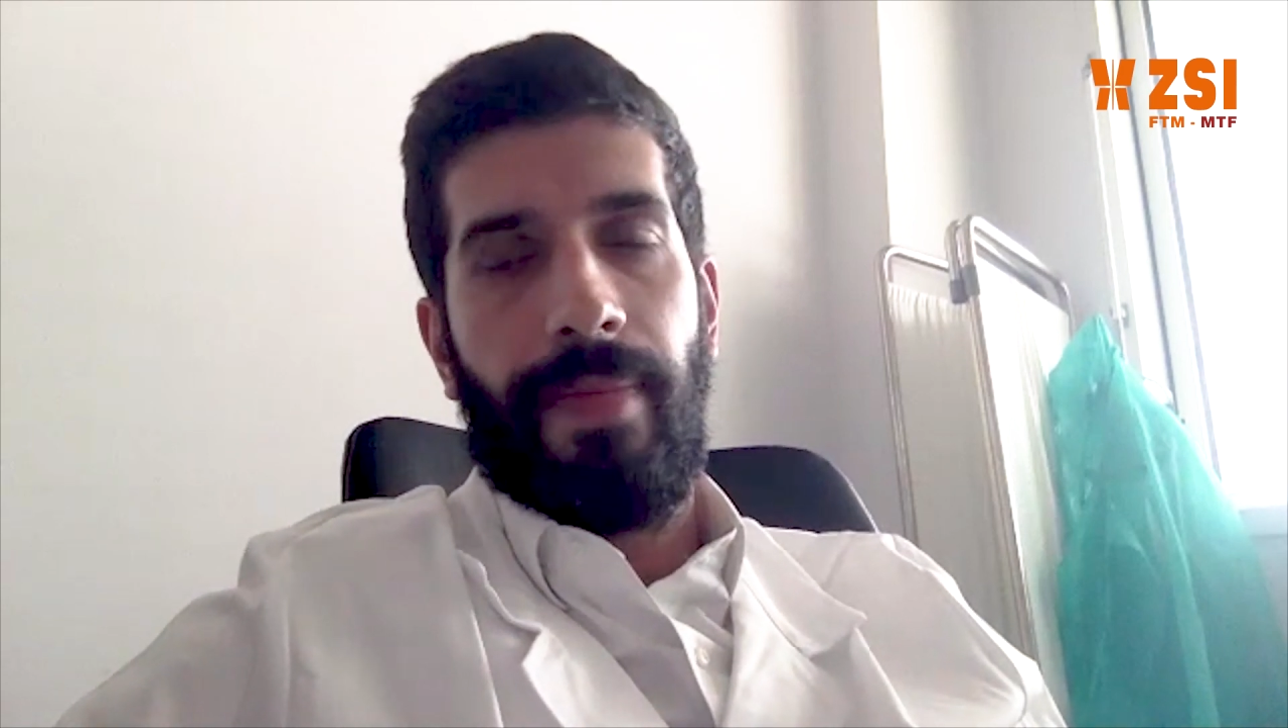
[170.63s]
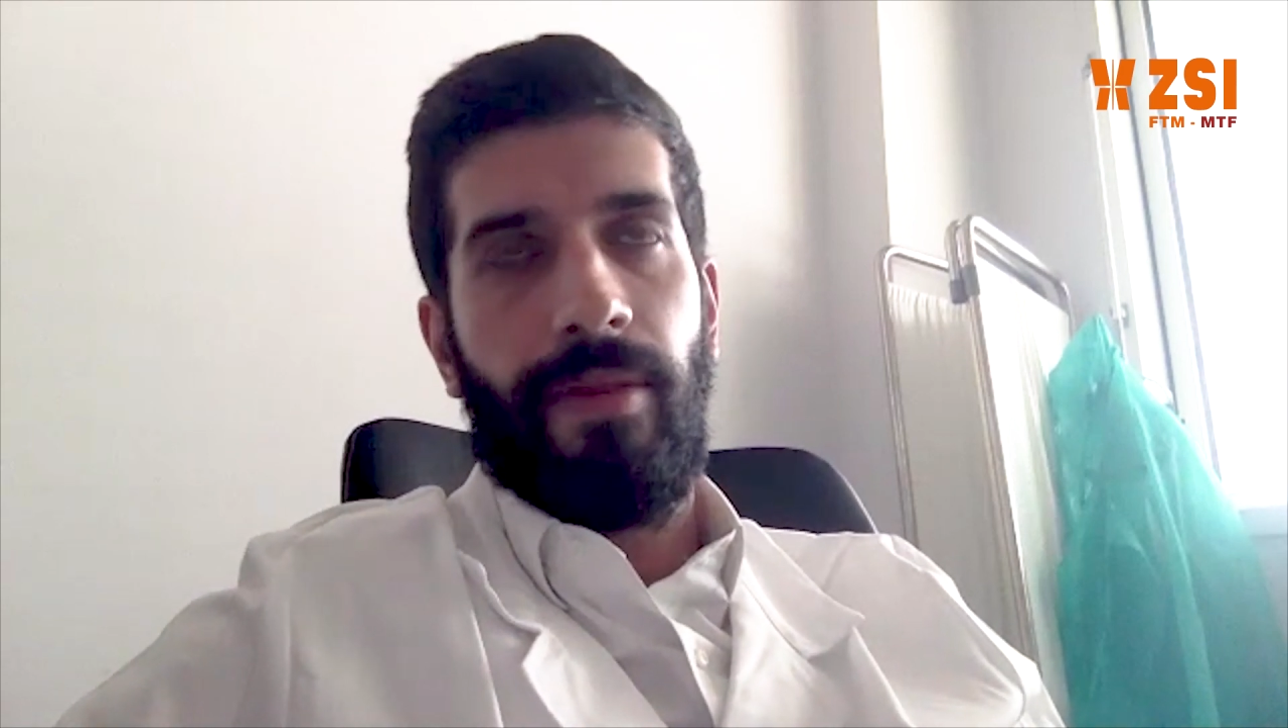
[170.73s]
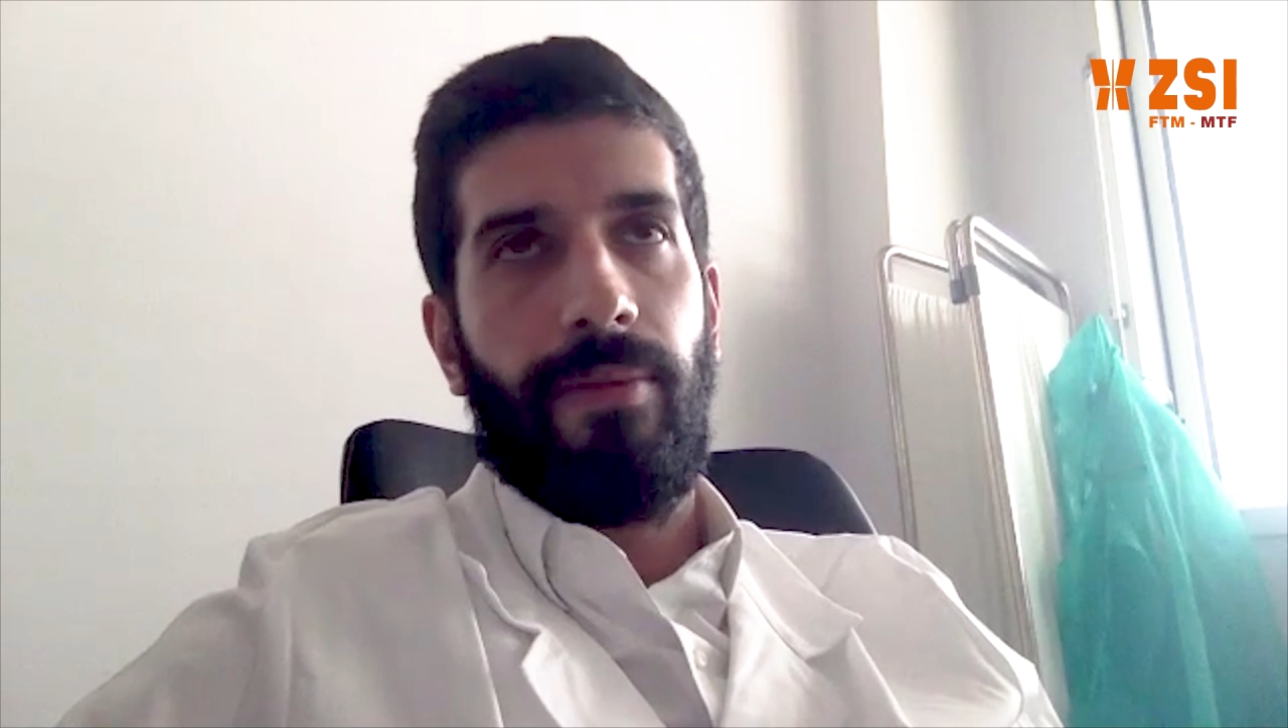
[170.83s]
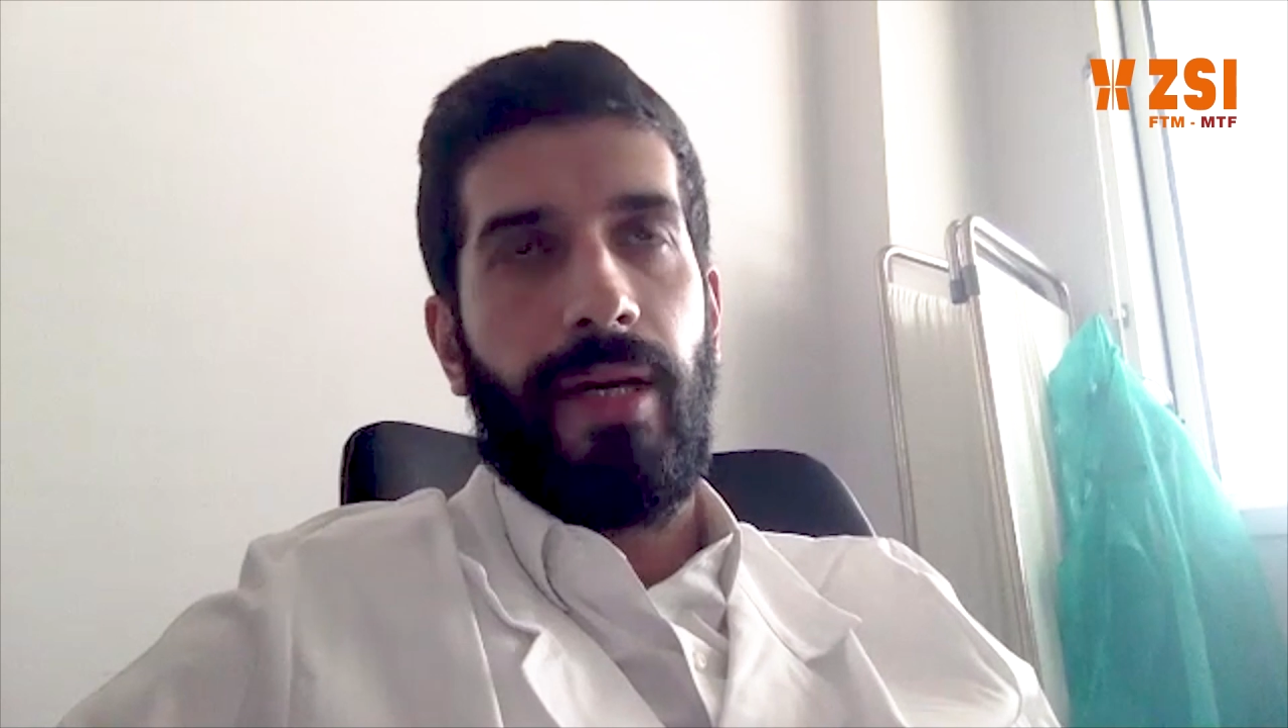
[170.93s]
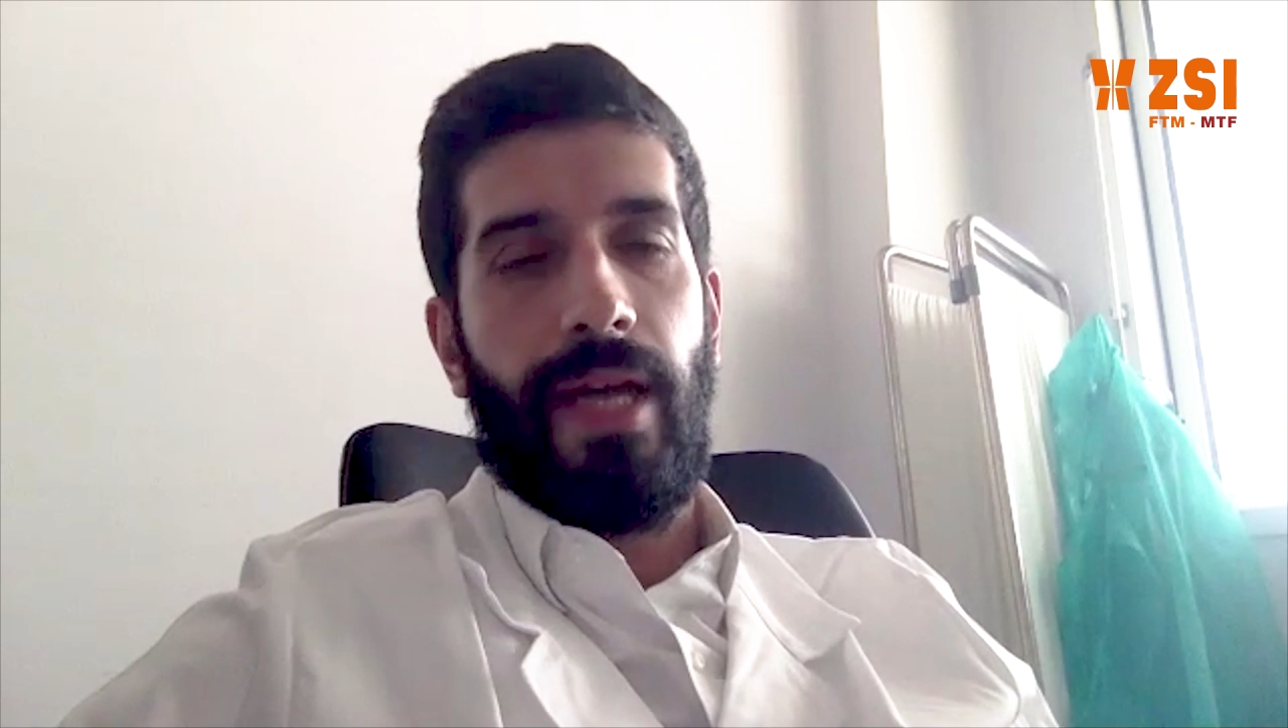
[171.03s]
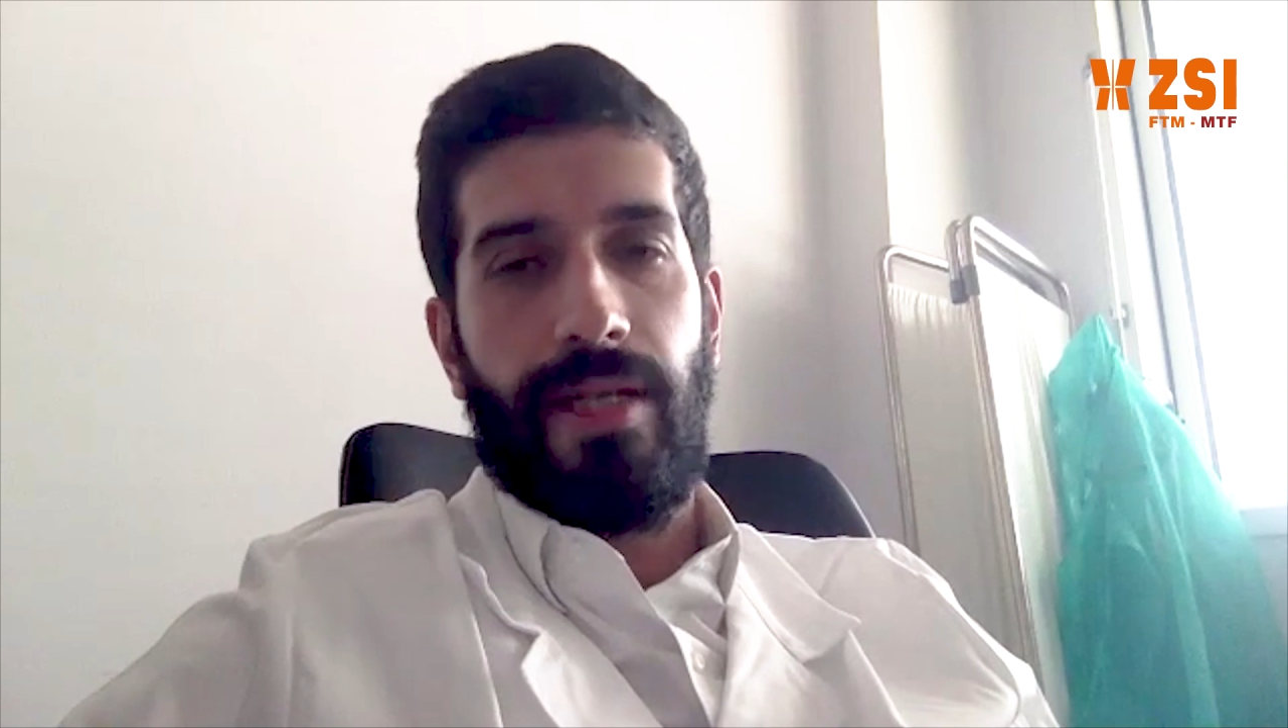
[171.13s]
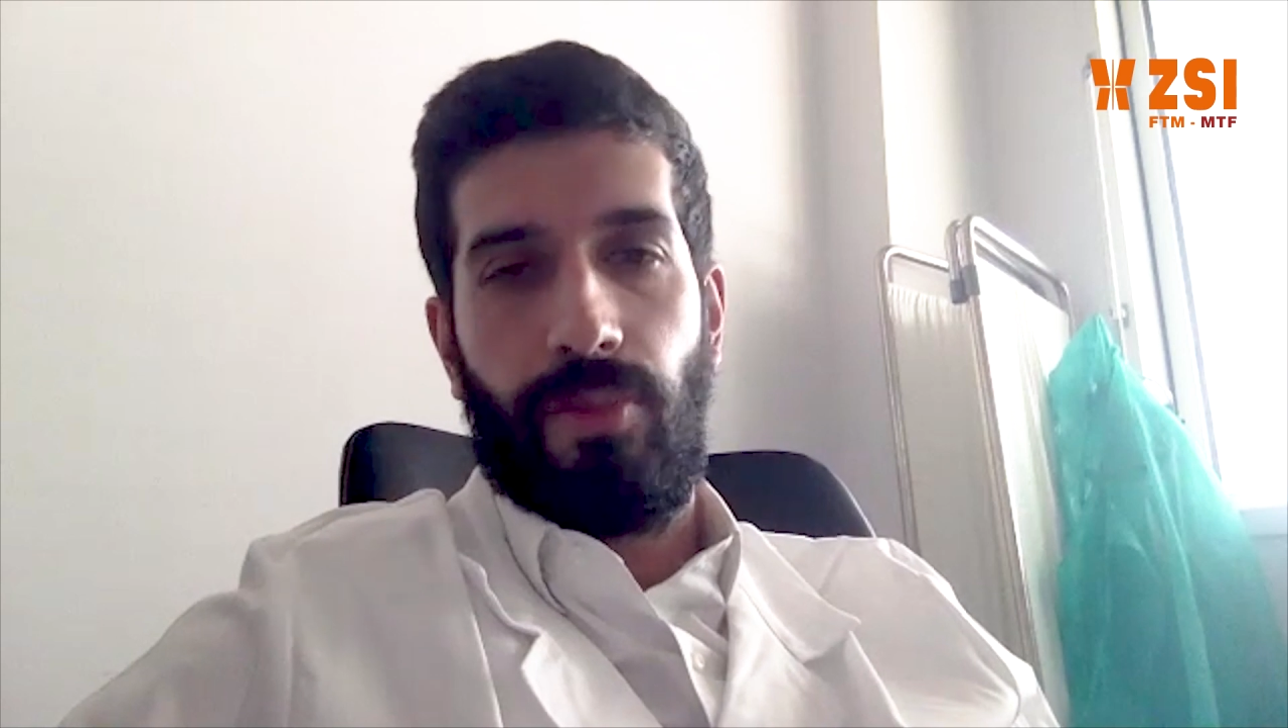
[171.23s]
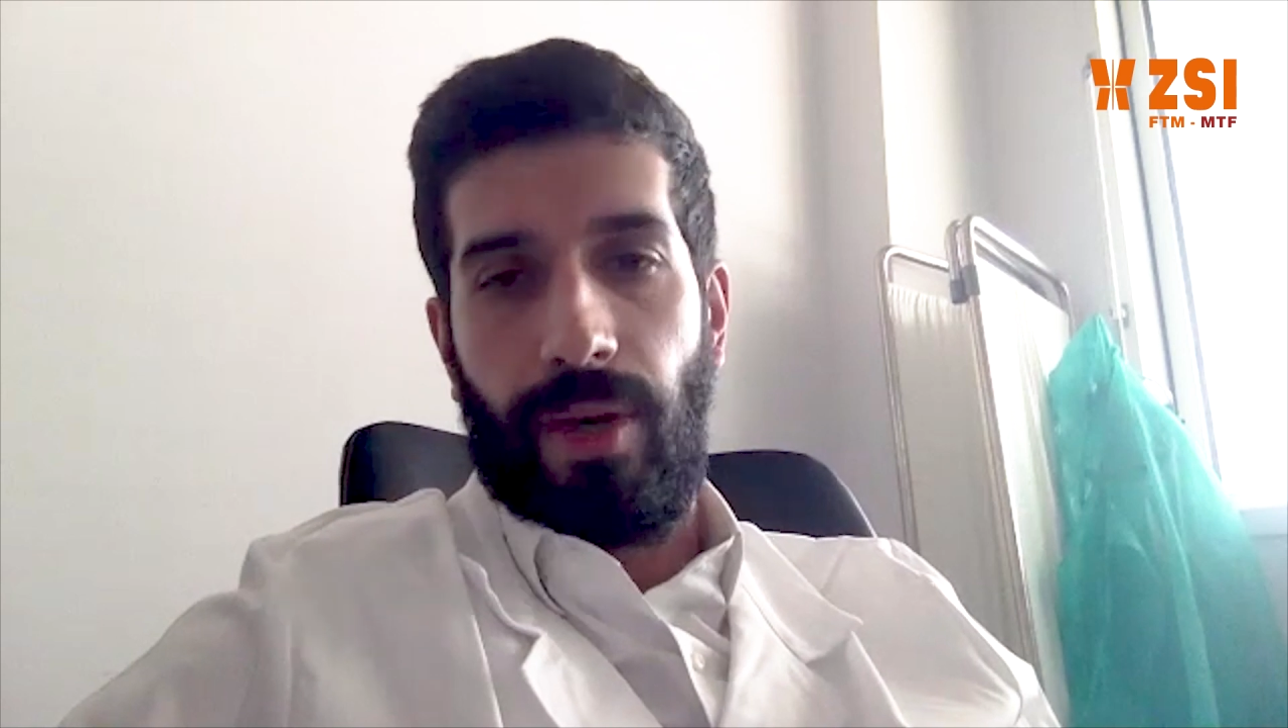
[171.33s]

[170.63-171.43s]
normally has